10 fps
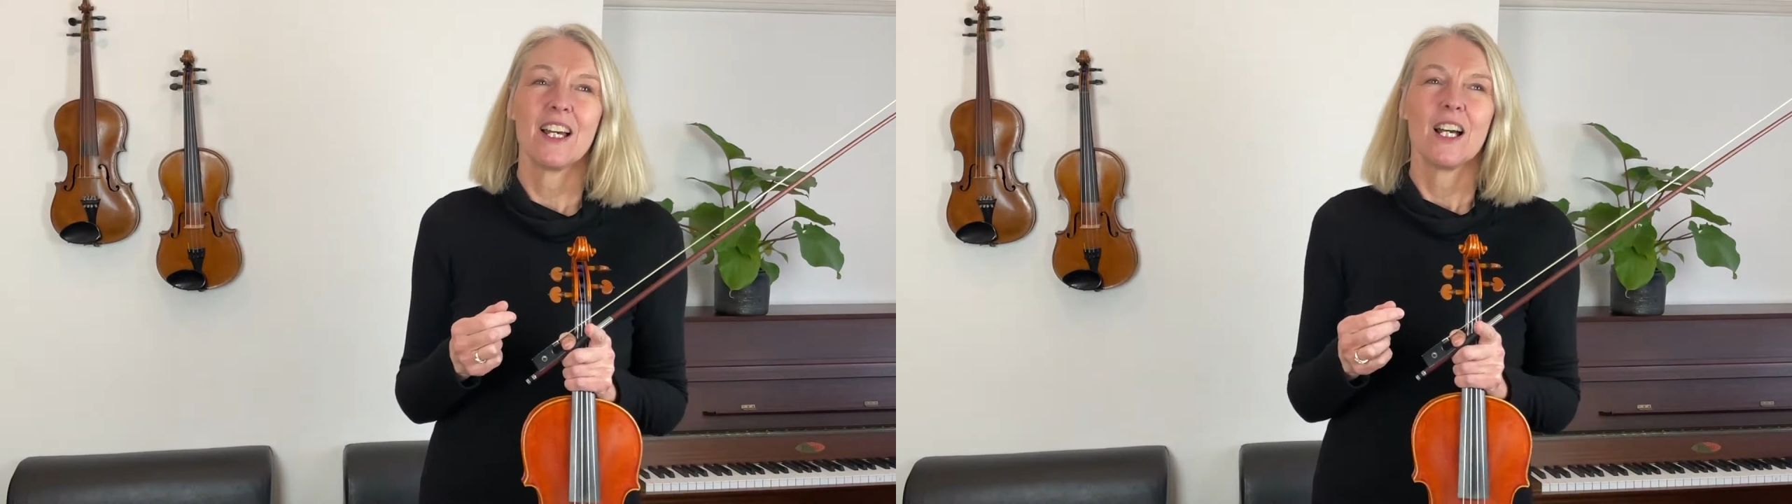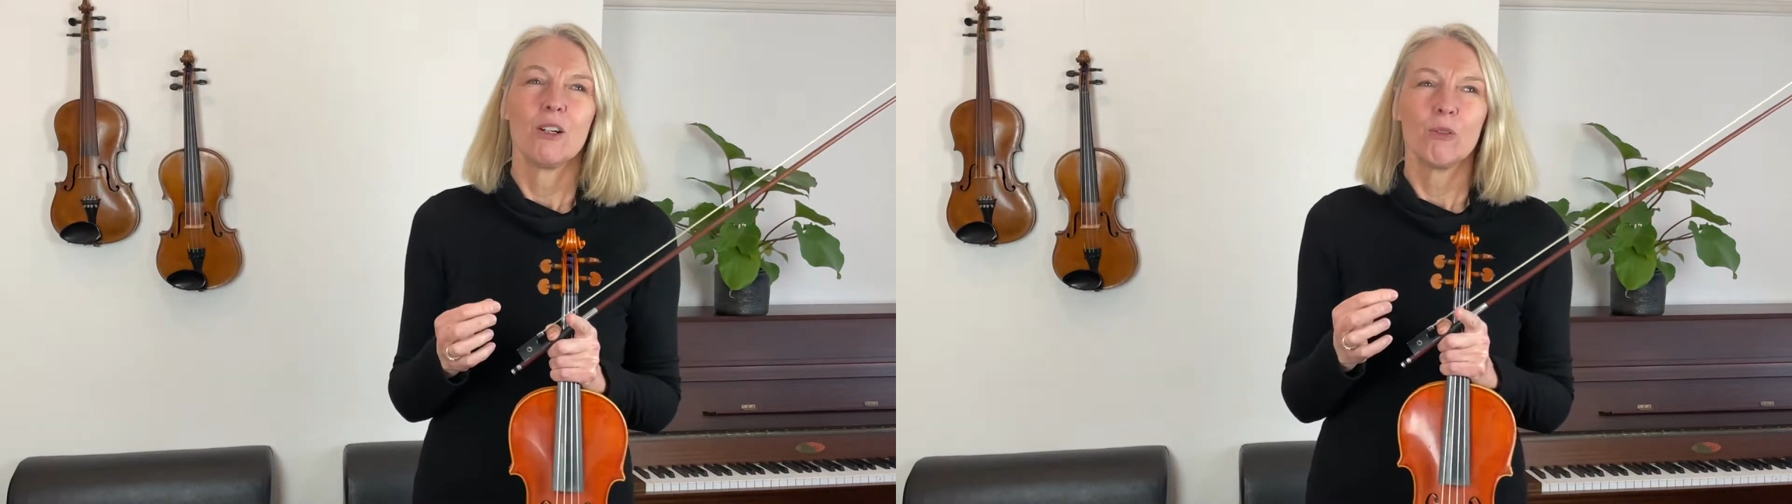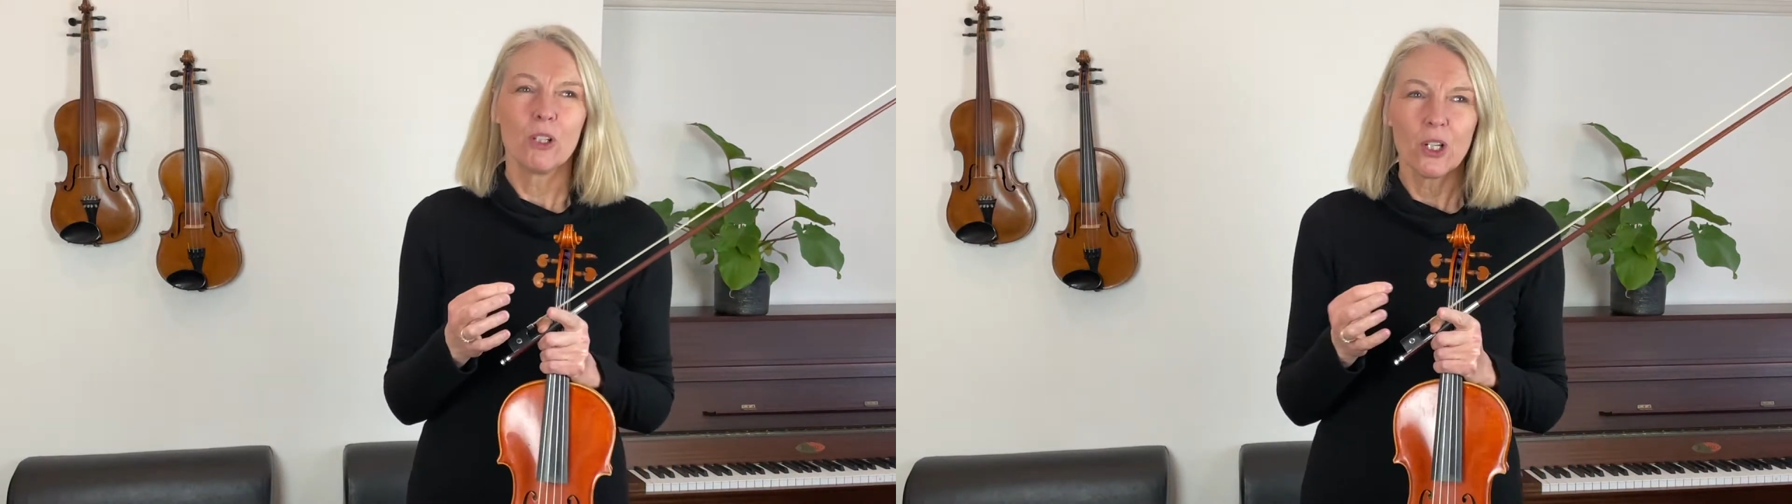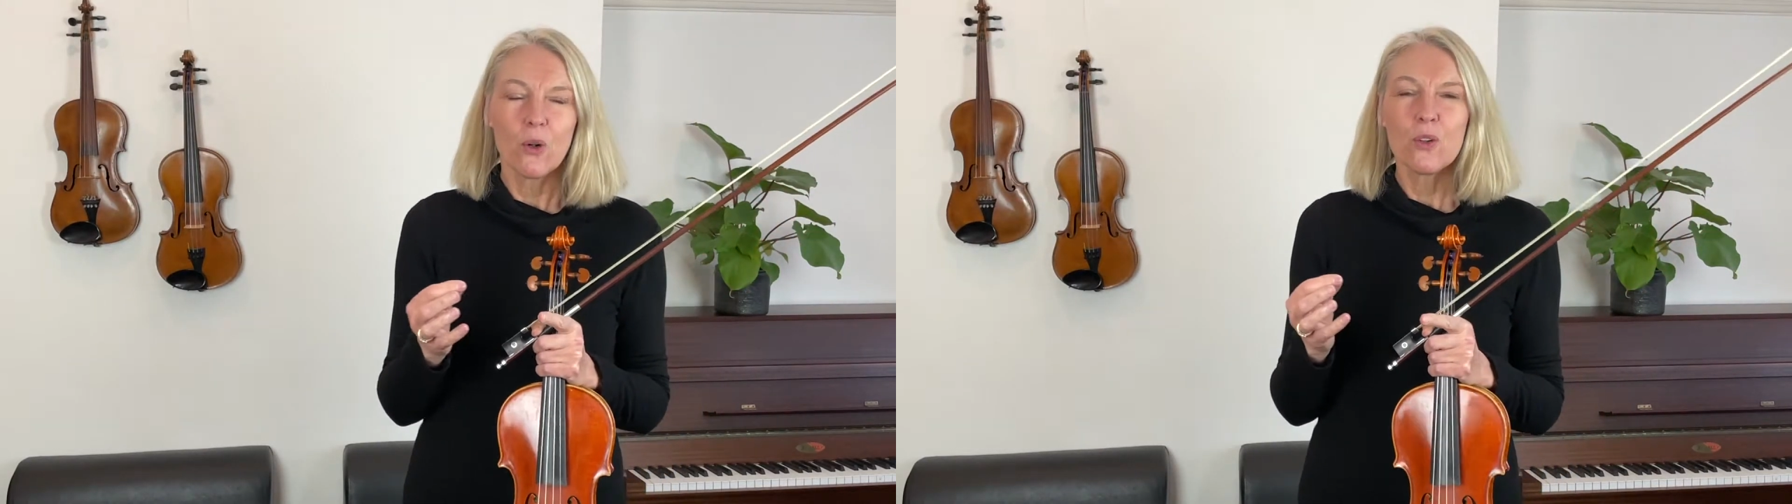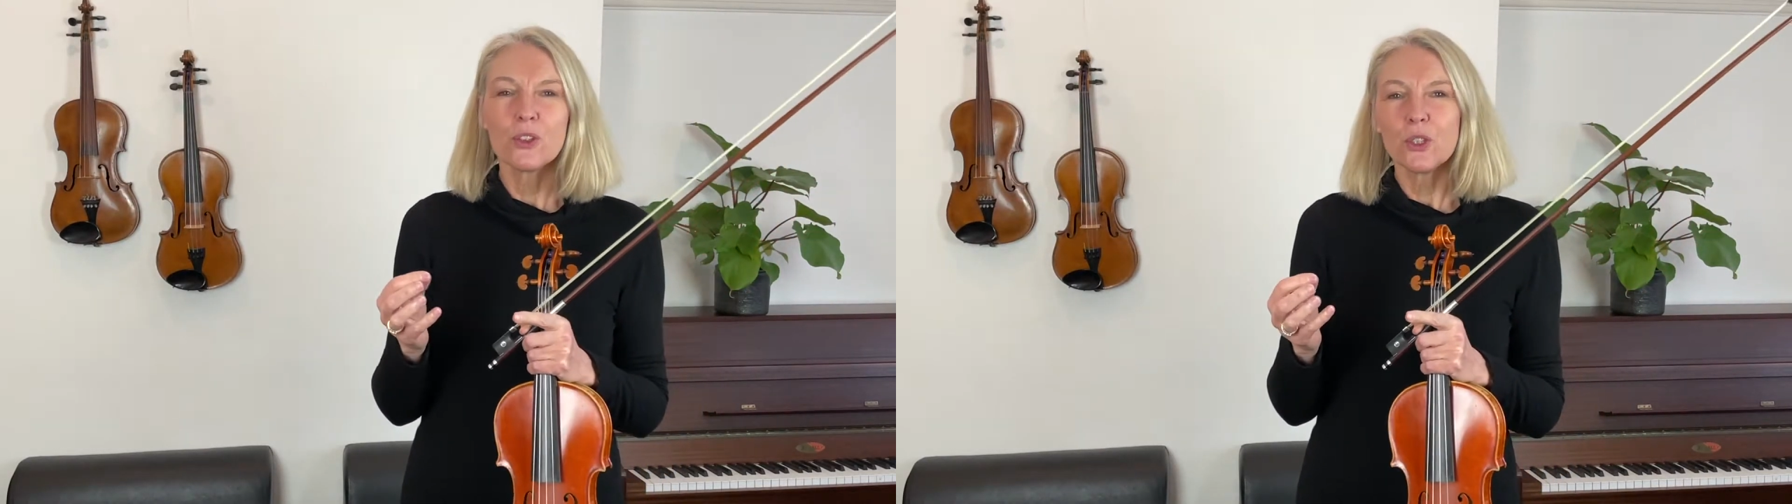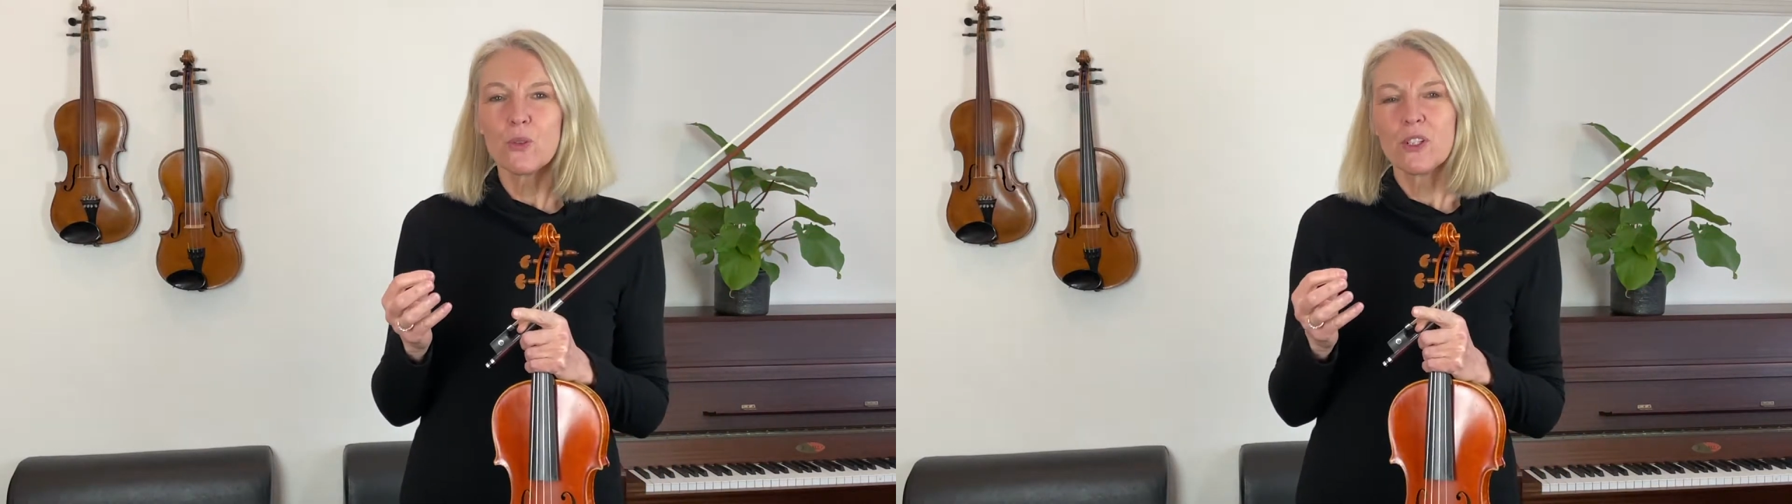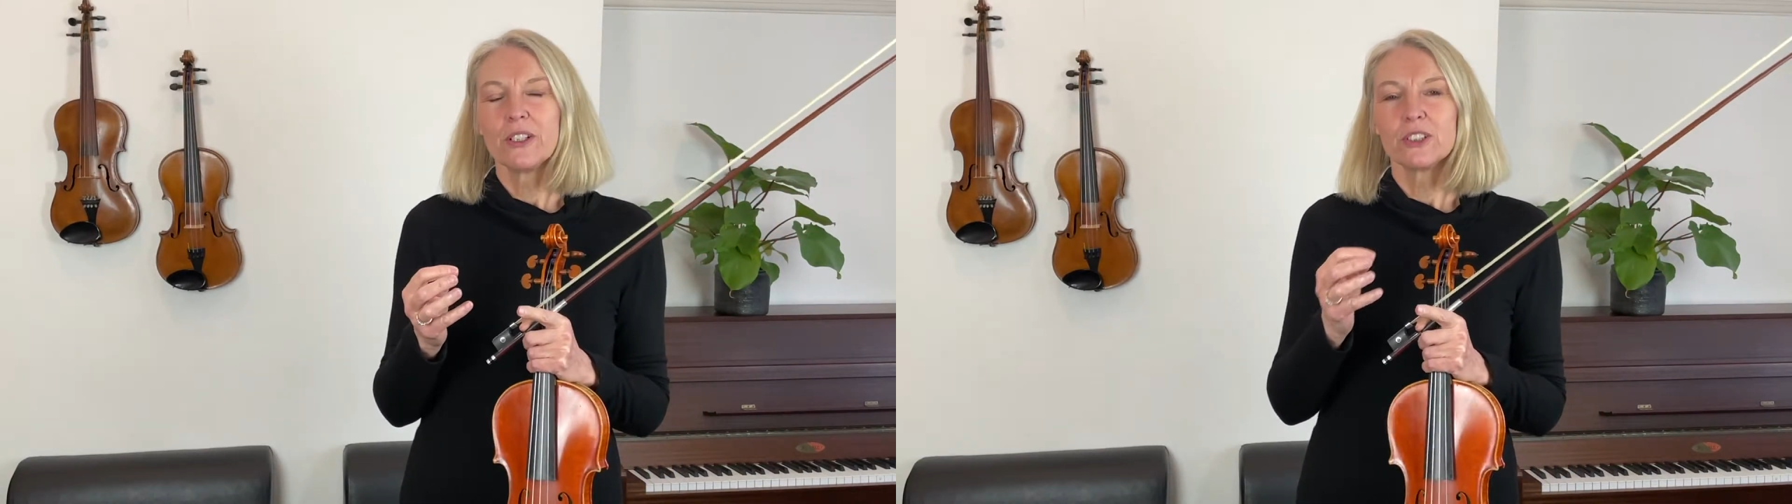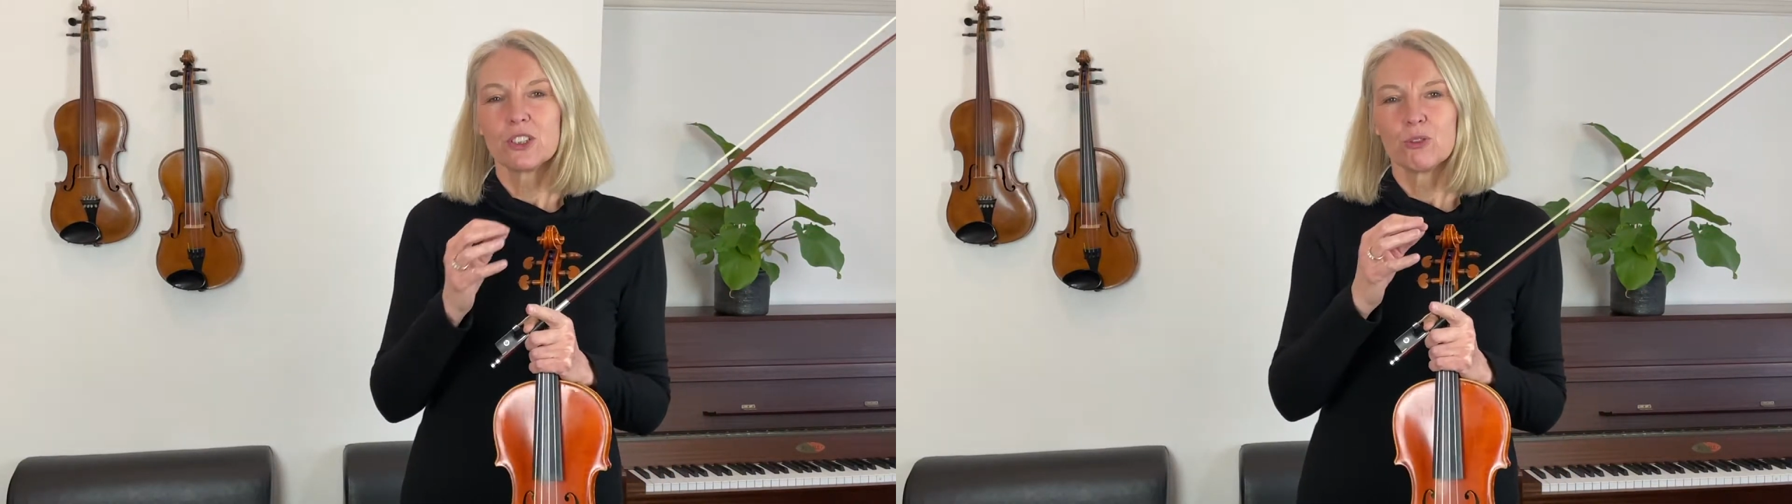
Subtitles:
Were all your notes